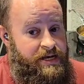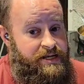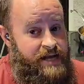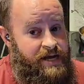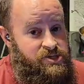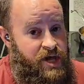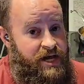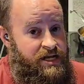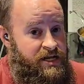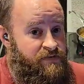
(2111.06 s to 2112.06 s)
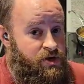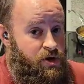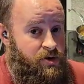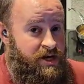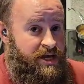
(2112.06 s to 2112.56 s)
get a nice light, even
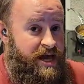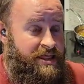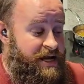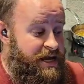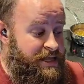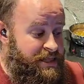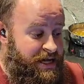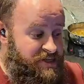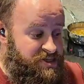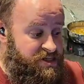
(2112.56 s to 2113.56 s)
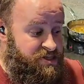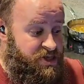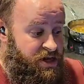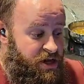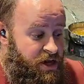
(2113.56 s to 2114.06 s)
coating, and then it glazes.
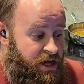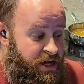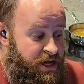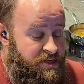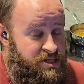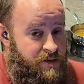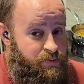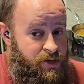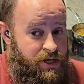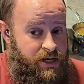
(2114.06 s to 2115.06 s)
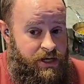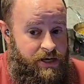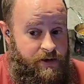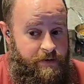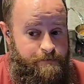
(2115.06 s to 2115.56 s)
It ends up
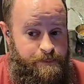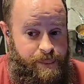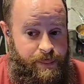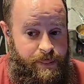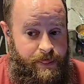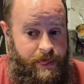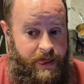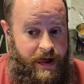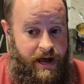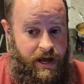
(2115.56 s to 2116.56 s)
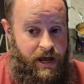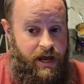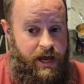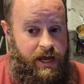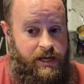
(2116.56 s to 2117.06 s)
being
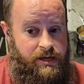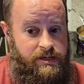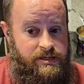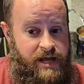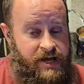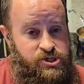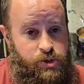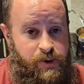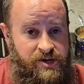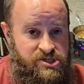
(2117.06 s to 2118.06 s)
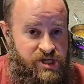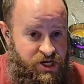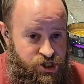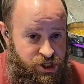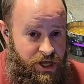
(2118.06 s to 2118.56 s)
a nicer
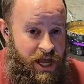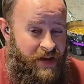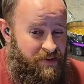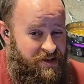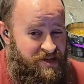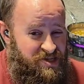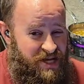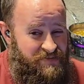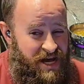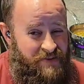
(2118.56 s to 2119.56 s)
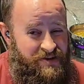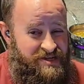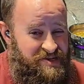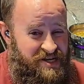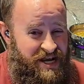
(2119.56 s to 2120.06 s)
presentation, but at the same time it
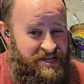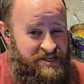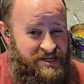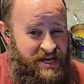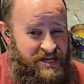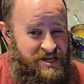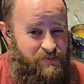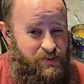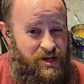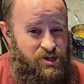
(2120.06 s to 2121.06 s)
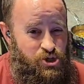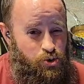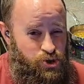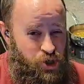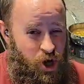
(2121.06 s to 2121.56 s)
doesn't end up being
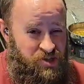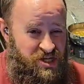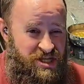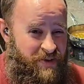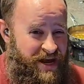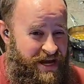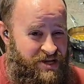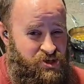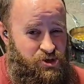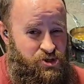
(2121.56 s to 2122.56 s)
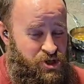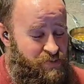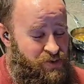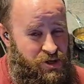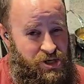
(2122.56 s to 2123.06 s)
so saucy that my hands are
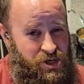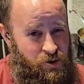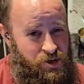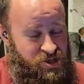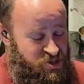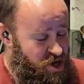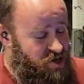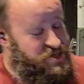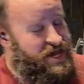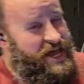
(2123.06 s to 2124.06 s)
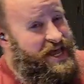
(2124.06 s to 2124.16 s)
completely coated in sauce.